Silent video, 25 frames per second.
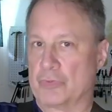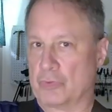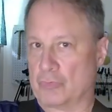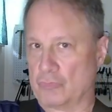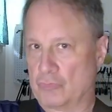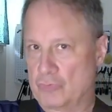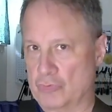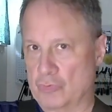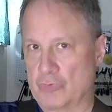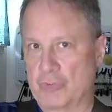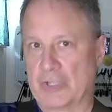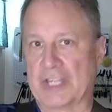
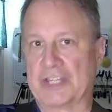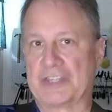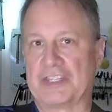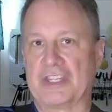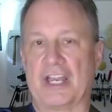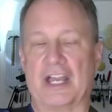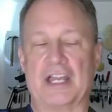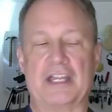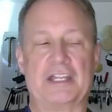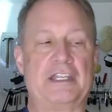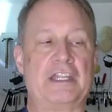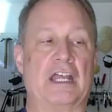You get the
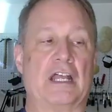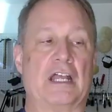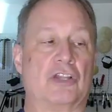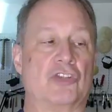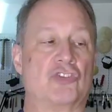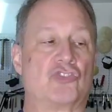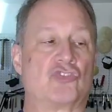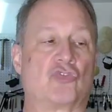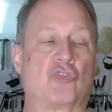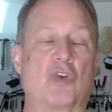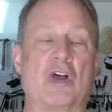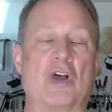idea.
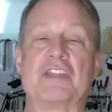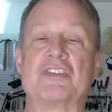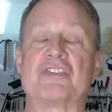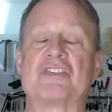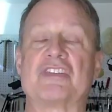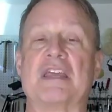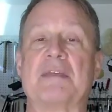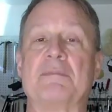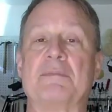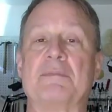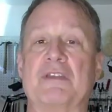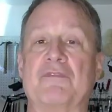Let's try the
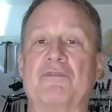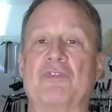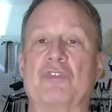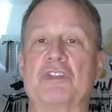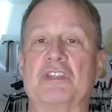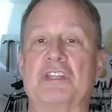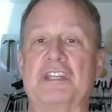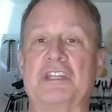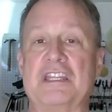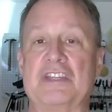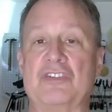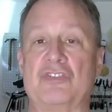same thing for
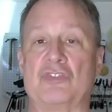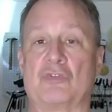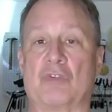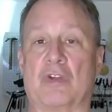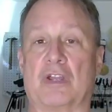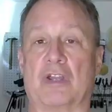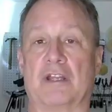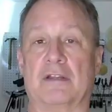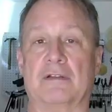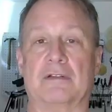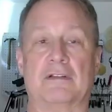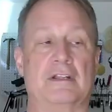the D
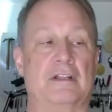string.